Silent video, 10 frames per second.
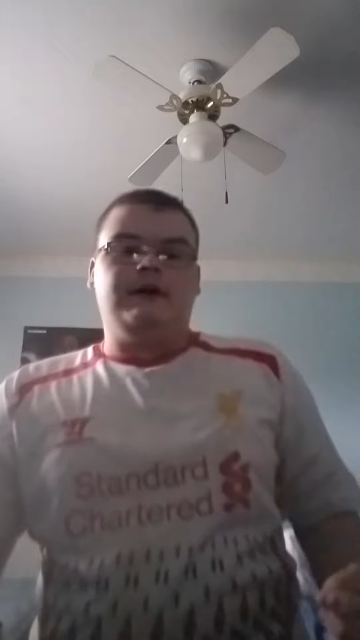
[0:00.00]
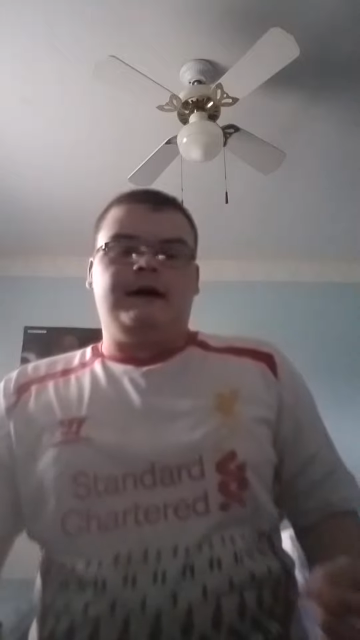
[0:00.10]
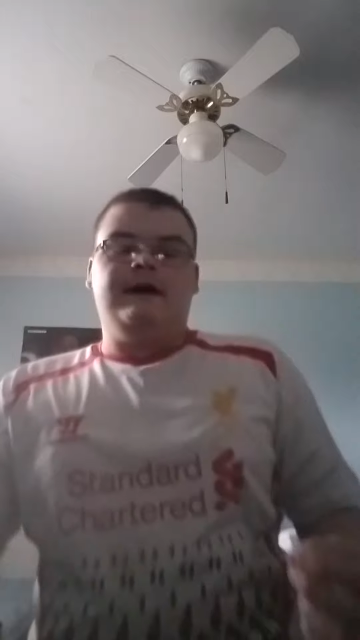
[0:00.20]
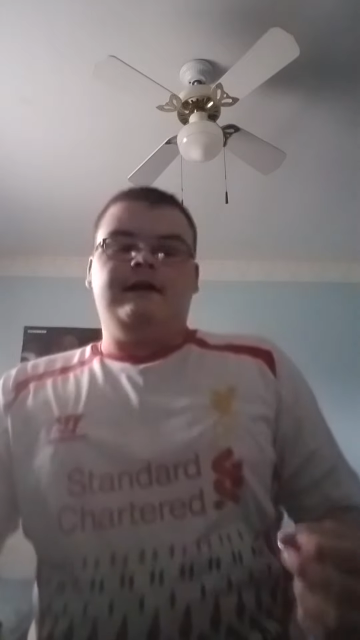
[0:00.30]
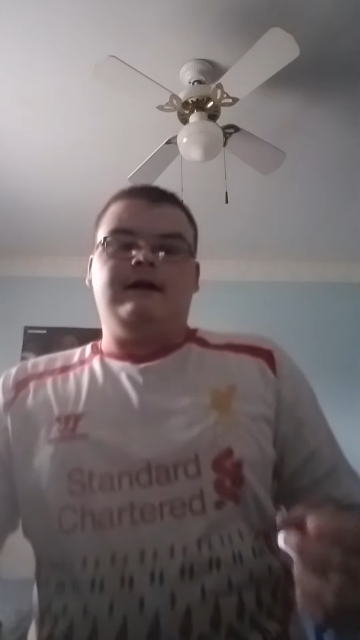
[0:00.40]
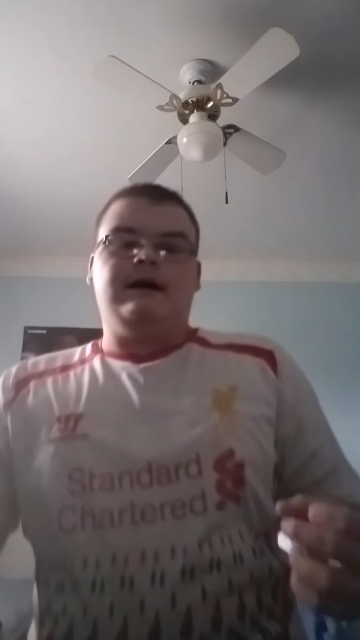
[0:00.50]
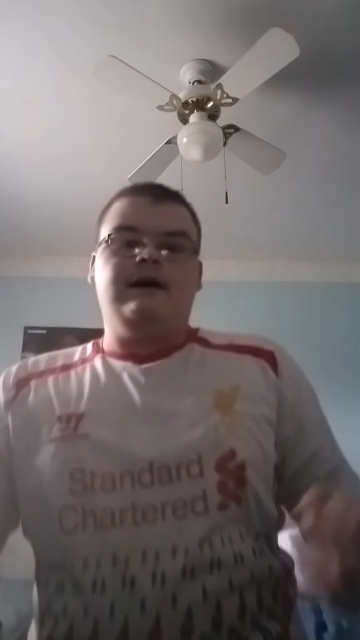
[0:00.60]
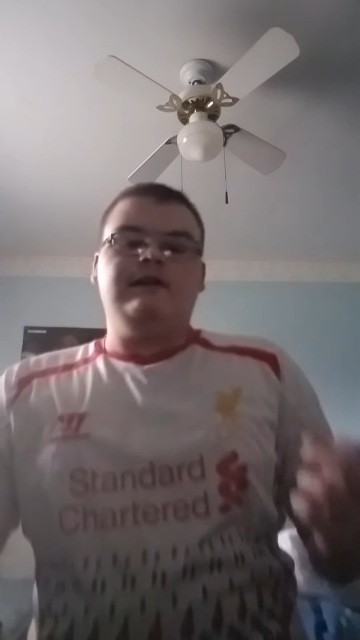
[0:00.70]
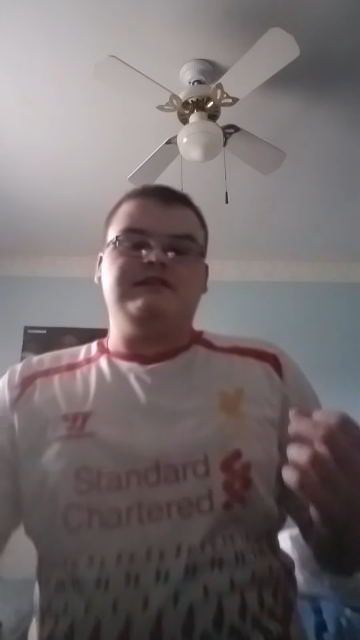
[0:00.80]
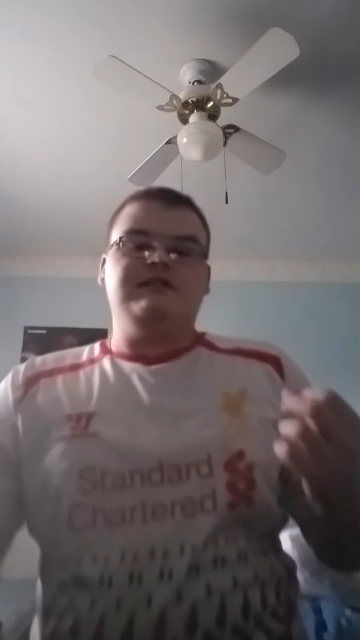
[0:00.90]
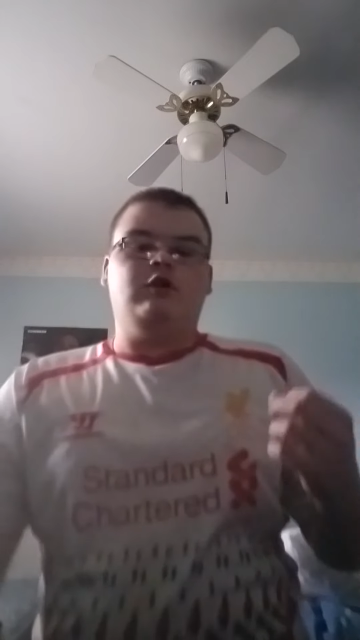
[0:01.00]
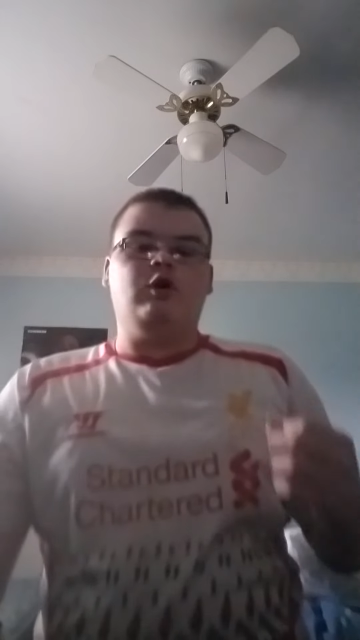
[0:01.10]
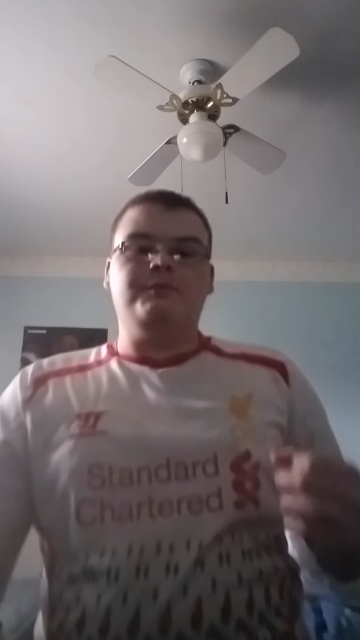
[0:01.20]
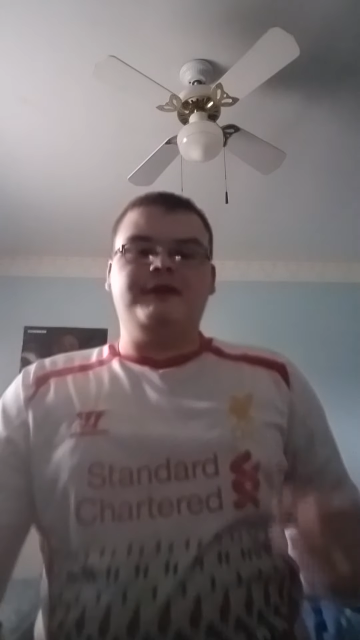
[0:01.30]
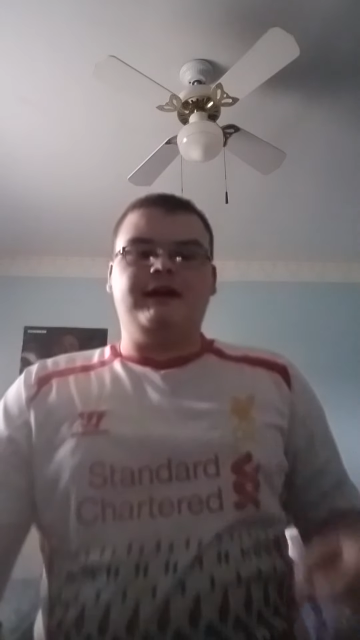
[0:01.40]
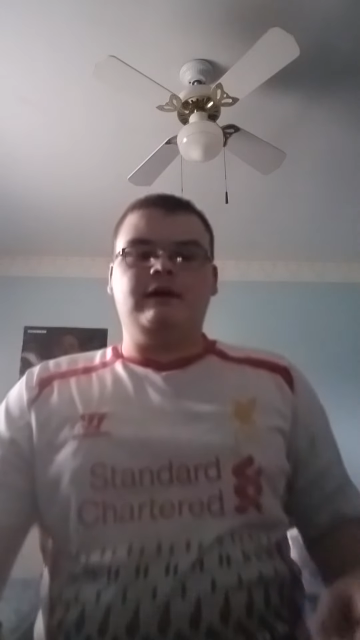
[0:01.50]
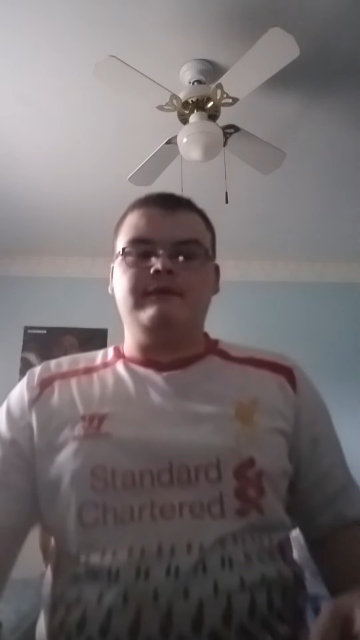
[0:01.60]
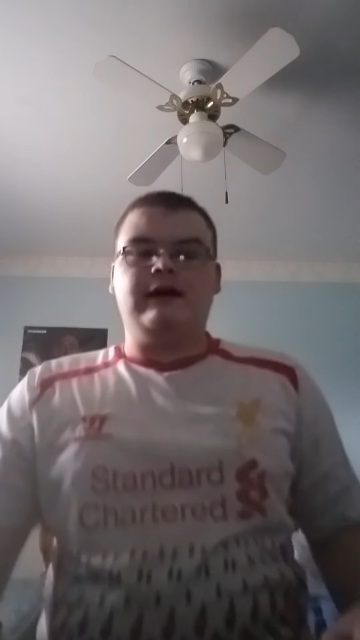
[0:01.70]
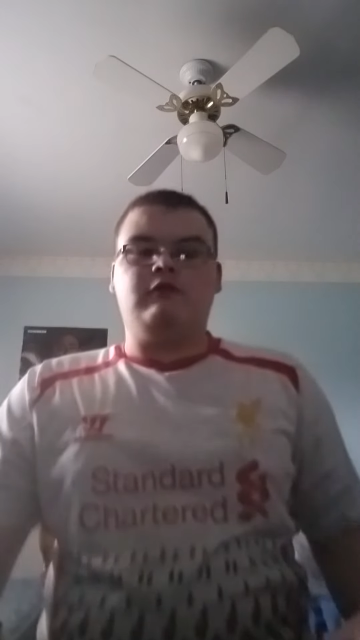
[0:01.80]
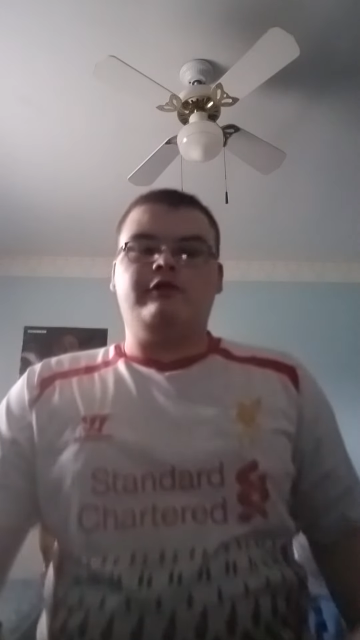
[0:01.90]
I honestly hope they come
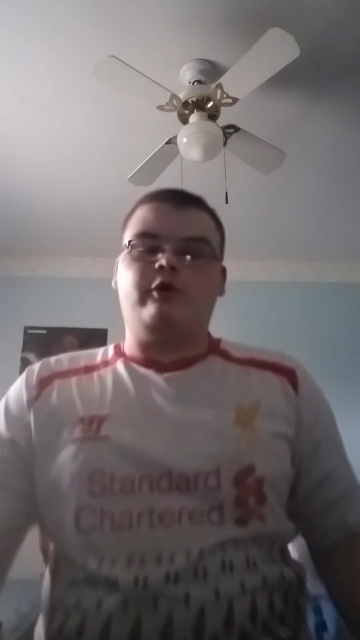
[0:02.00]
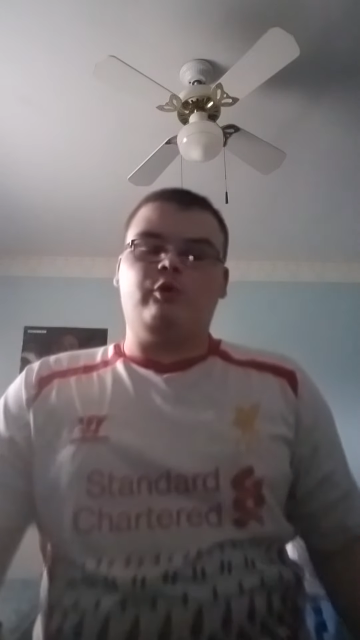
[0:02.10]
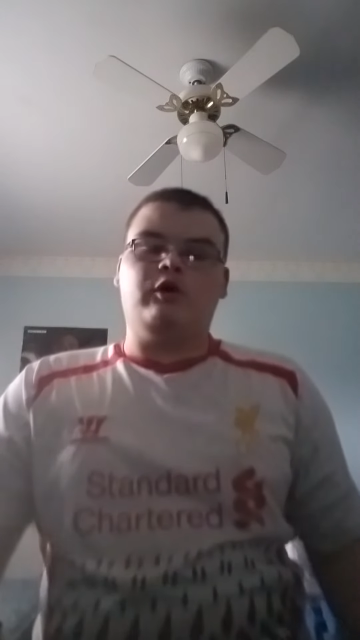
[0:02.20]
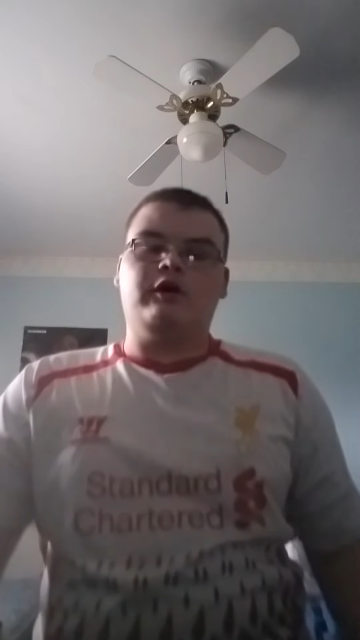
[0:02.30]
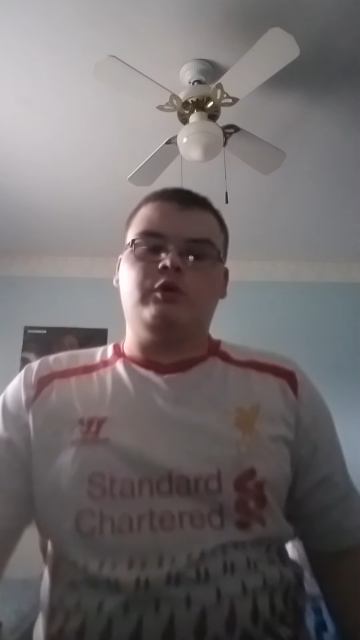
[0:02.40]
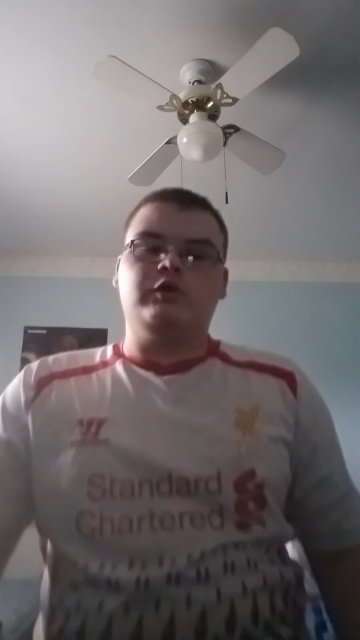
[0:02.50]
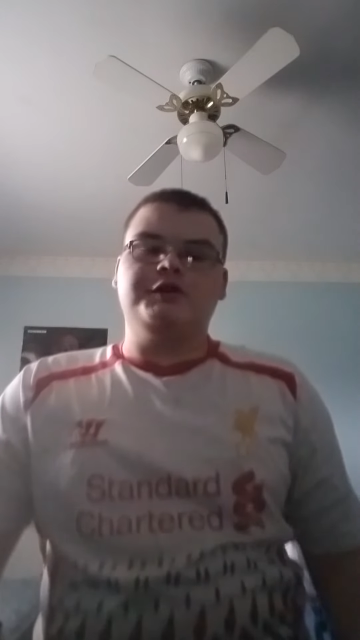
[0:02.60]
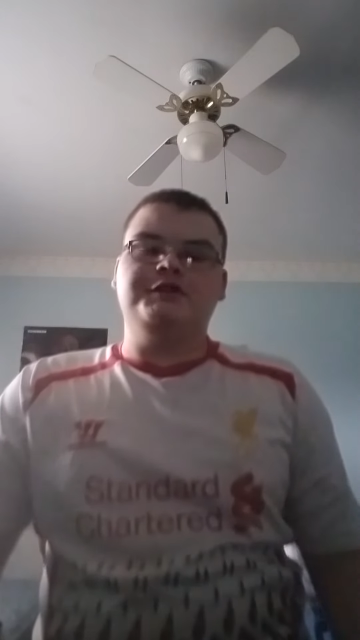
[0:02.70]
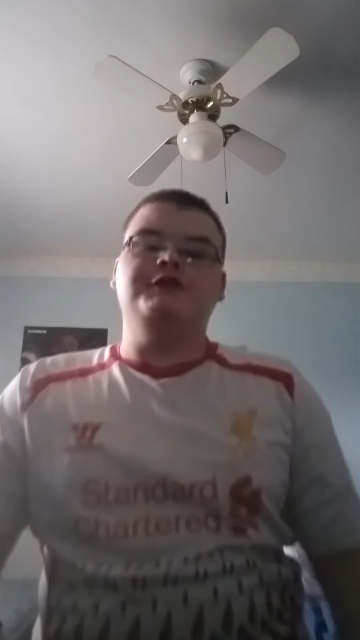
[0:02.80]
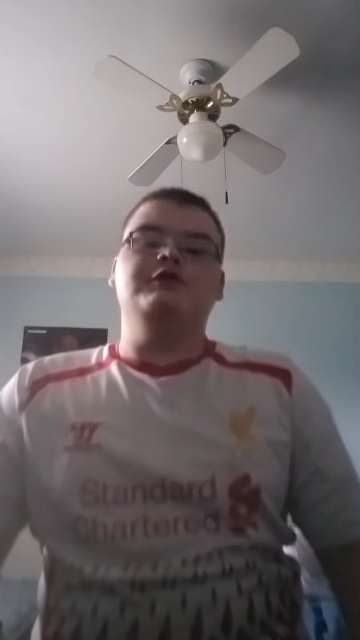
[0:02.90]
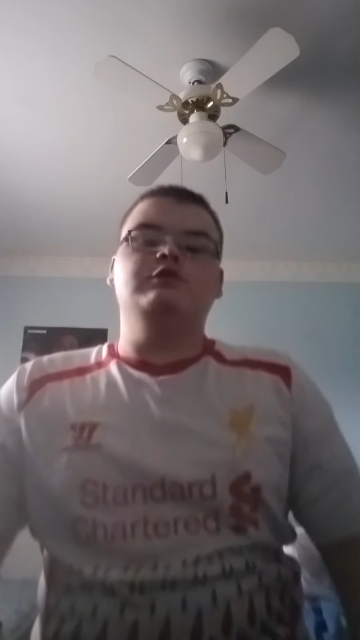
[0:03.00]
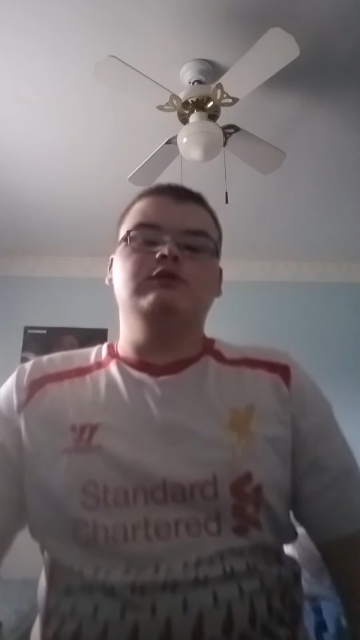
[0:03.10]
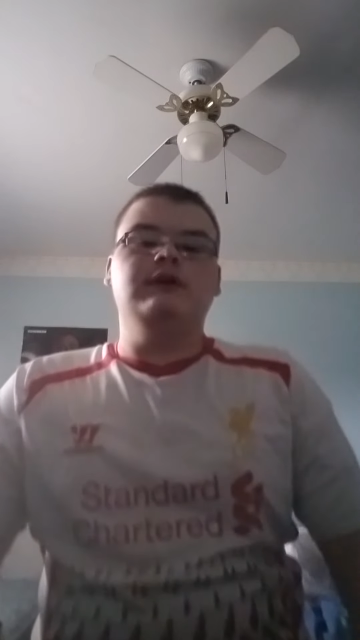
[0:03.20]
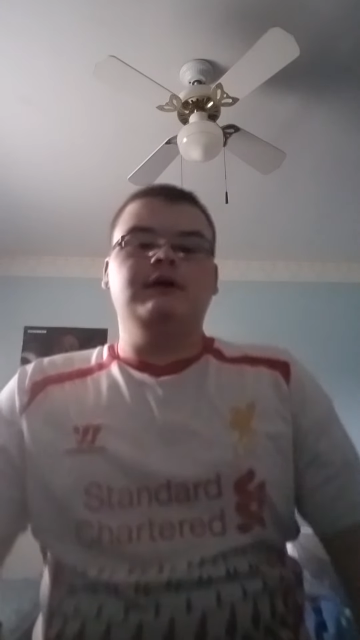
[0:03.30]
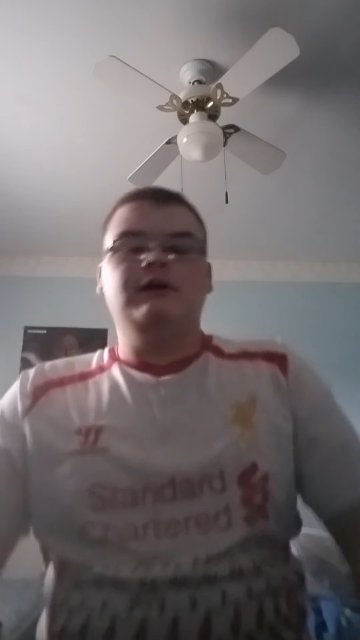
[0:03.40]
back with a World at War II